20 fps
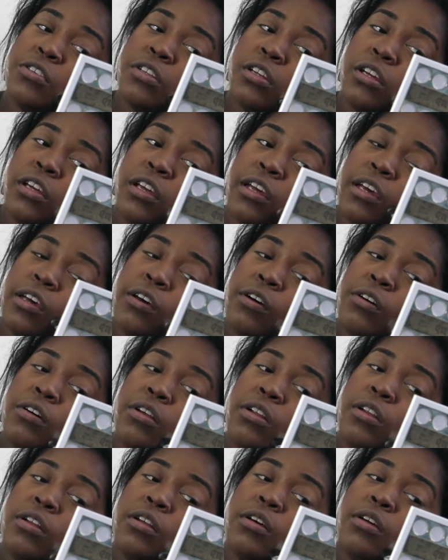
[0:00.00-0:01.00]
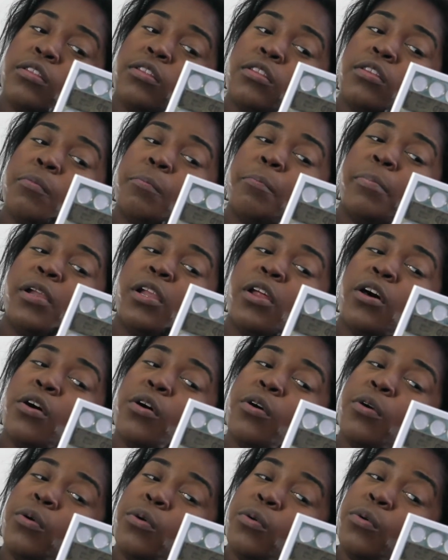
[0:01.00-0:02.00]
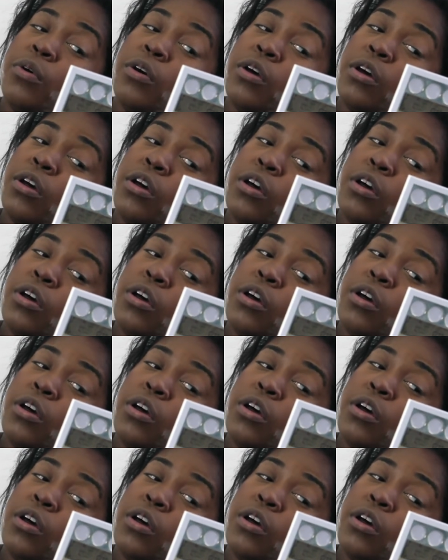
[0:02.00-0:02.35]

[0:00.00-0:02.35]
You can get it on the Blow